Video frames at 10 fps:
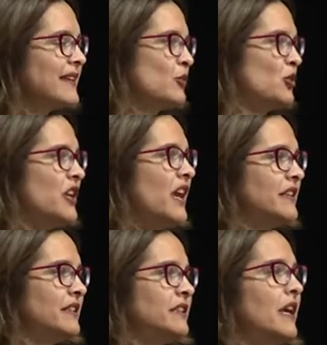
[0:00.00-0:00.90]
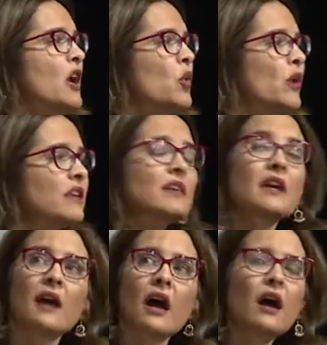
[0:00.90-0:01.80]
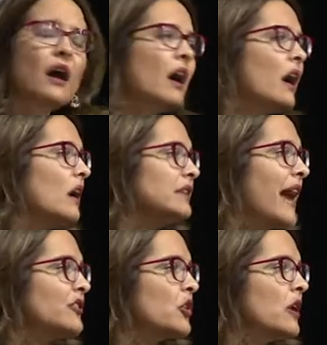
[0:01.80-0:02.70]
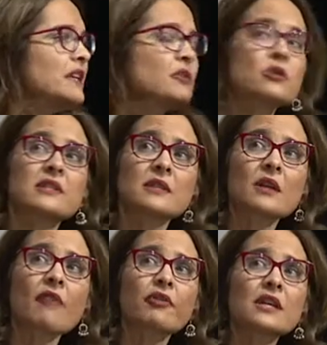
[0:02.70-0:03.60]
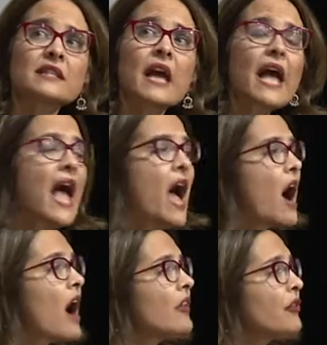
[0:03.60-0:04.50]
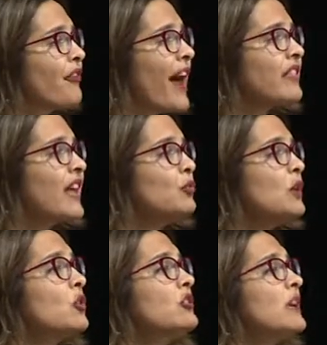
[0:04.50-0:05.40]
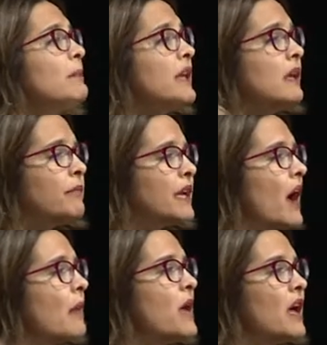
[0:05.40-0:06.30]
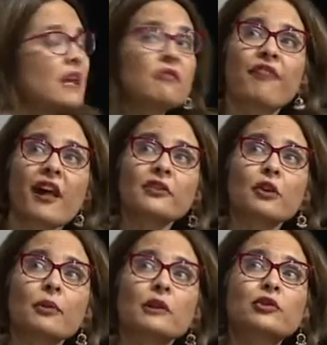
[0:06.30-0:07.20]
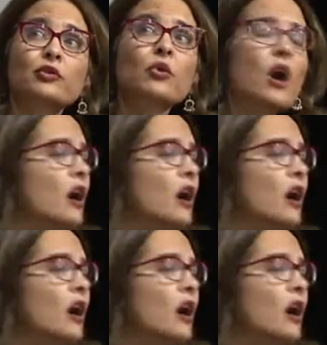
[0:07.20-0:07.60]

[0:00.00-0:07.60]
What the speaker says: associated with natural resource discoveries. The fact that we could become vulnerable to